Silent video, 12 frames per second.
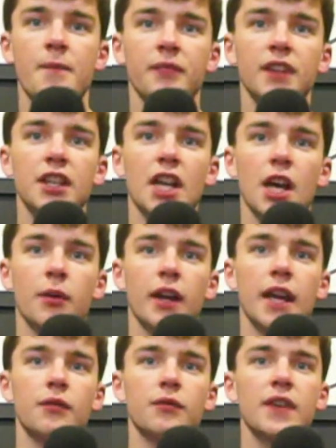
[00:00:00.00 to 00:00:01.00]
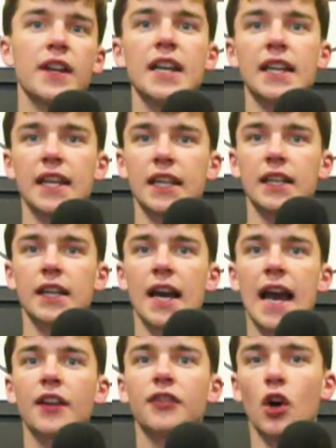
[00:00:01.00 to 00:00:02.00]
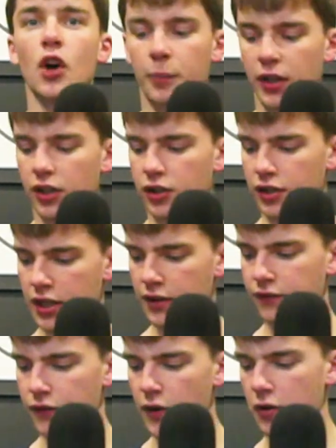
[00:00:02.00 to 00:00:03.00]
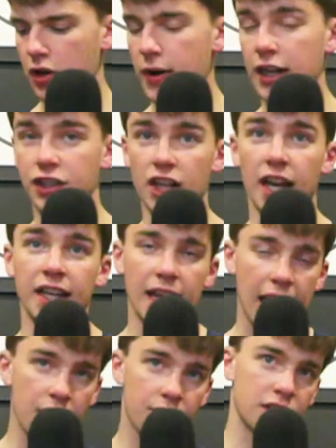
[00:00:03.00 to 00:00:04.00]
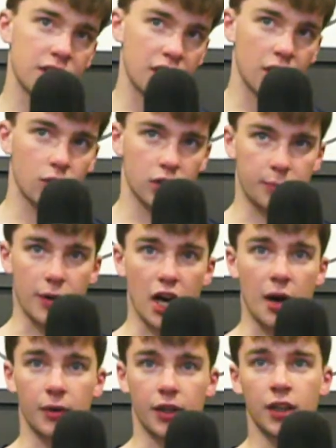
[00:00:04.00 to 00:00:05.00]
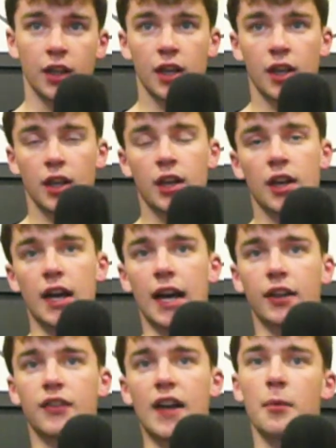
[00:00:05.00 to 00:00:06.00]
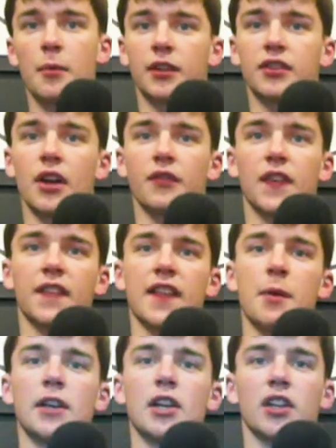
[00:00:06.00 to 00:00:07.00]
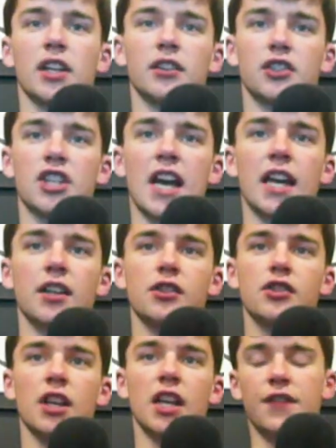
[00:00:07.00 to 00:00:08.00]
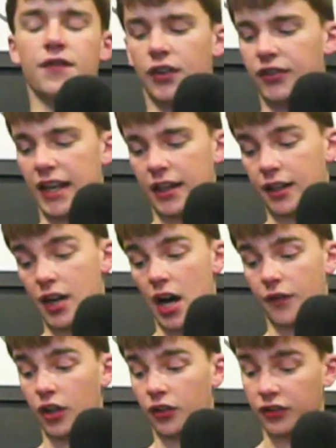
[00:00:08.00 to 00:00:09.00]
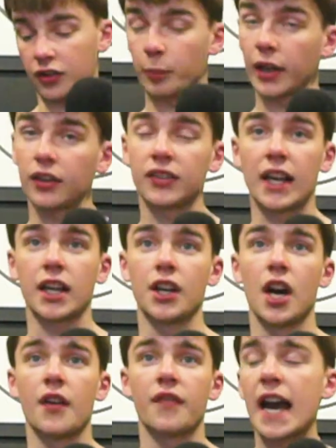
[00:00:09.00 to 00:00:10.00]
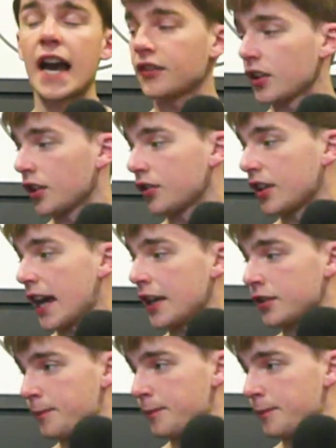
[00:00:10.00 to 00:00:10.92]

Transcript: It really has not been good enough from Croatia in every single department. And that will be something they'll be looking to change in the second half, because it's a big second half, as I said.